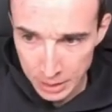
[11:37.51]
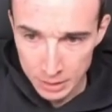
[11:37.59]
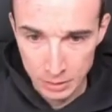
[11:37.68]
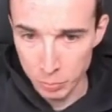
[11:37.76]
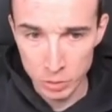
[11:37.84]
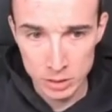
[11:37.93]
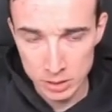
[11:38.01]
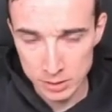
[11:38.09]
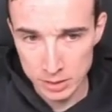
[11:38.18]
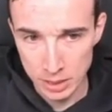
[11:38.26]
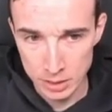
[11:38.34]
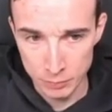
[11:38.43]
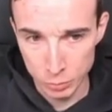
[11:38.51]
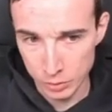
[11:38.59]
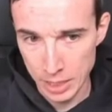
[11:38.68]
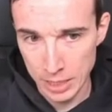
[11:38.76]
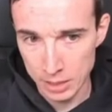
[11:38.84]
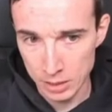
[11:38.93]
The point is that if you
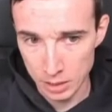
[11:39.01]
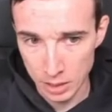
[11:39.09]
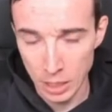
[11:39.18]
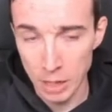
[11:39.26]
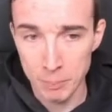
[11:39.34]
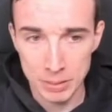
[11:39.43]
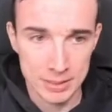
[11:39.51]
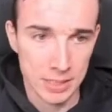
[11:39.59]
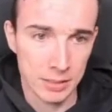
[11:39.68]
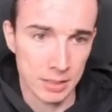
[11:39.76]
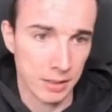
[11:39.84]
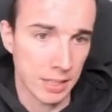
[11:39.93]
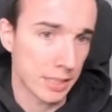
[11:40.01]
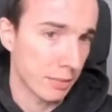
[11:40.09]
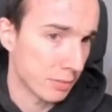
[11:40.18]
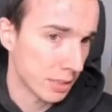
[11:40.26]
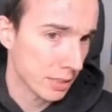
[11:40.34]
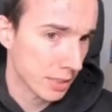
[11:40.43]
take en uh, that knight
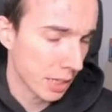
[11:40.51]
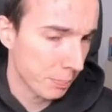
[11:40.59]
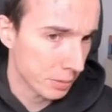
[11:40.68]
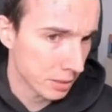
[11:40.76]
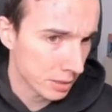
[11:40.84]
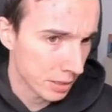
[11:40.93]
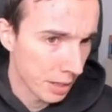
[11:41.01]
f6 happens,